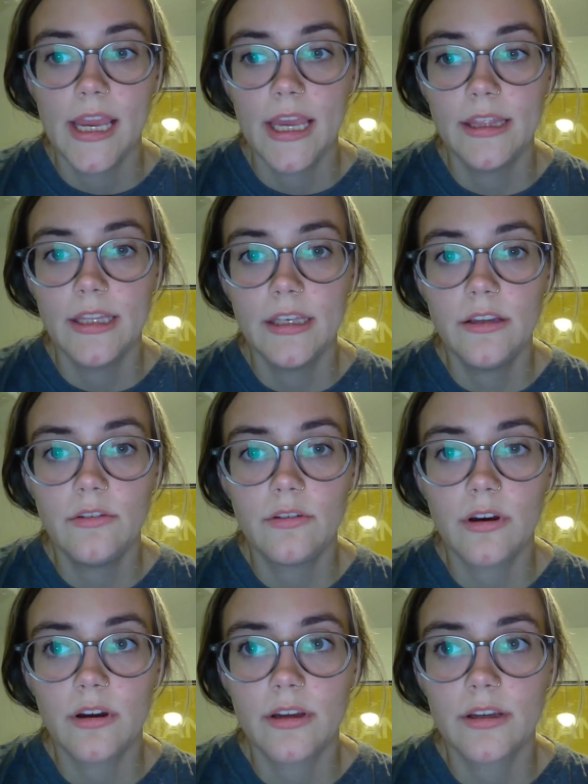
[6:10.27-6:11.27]
and then you
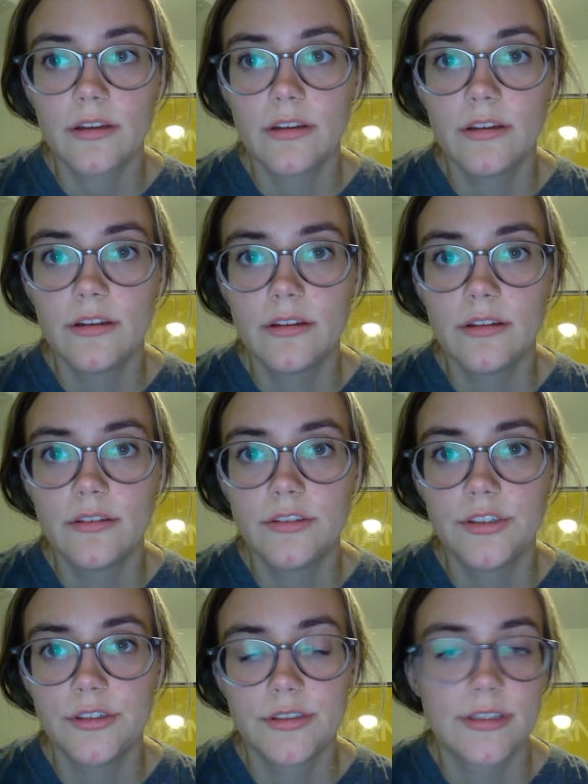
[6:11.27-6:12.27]
talk
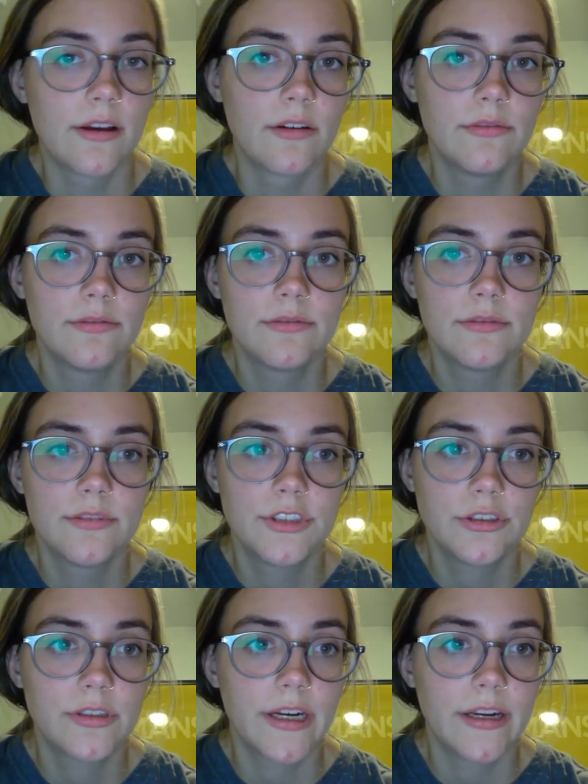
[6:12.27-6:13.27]
to yourself
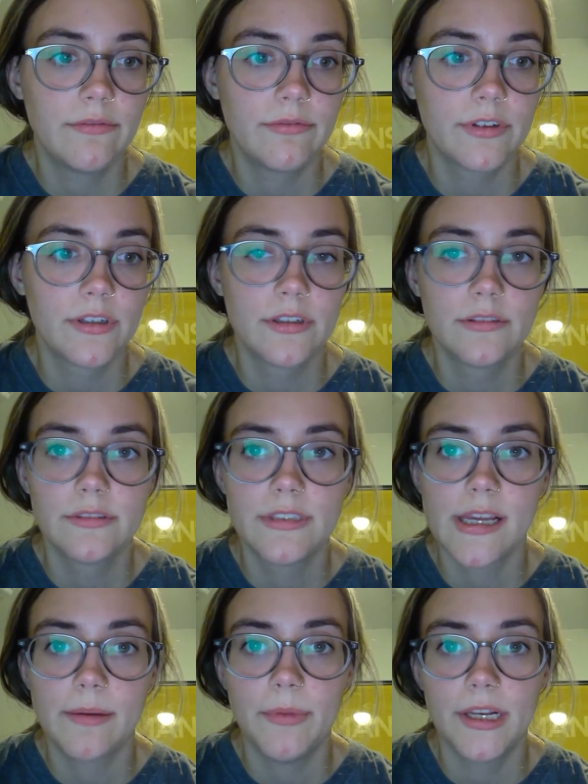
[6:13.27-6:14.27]
straight for
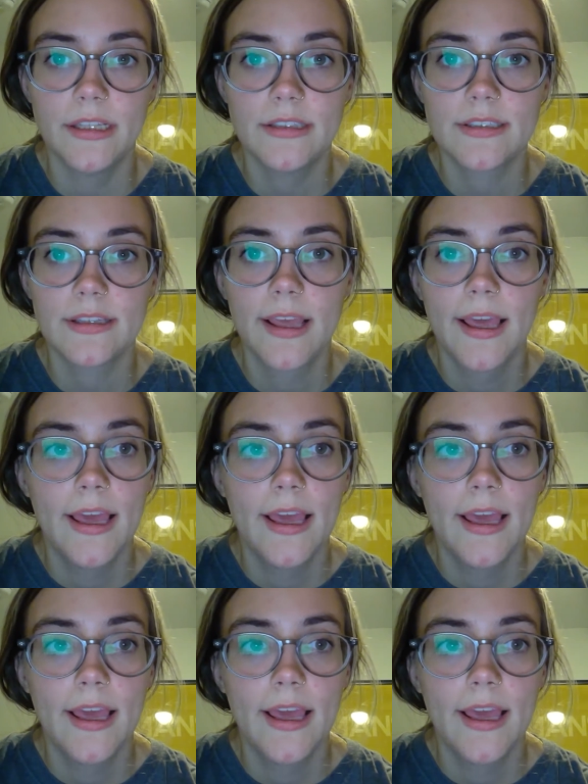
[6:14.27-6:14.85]
10 minutes,